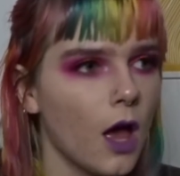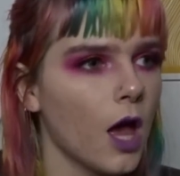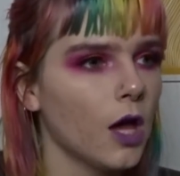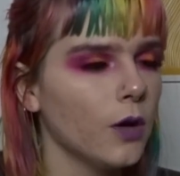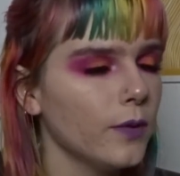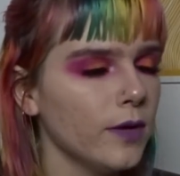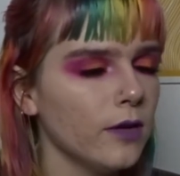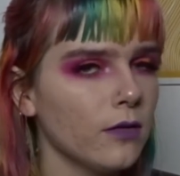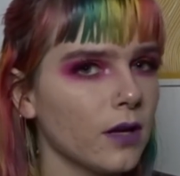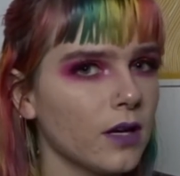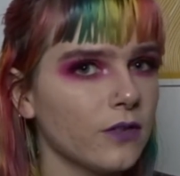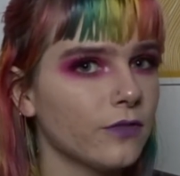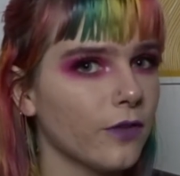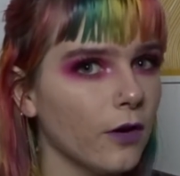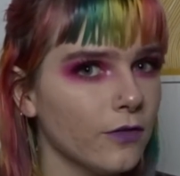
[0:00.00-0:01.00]
Who are you
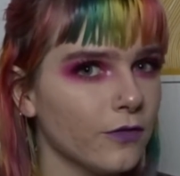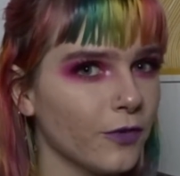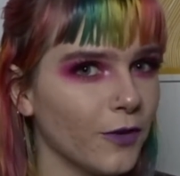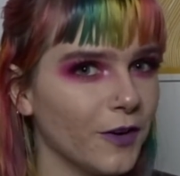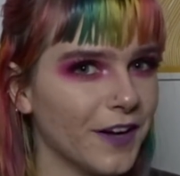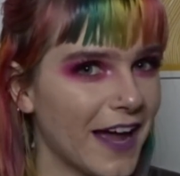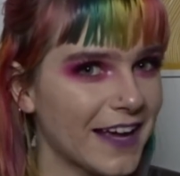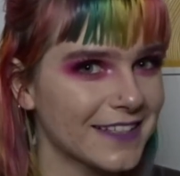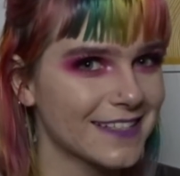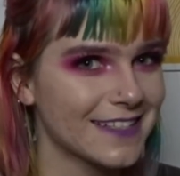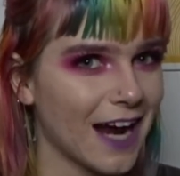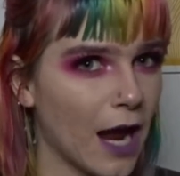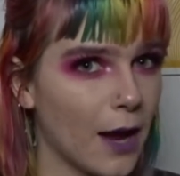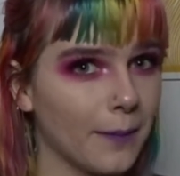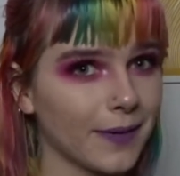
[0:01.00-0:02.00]
gonna vote for next time?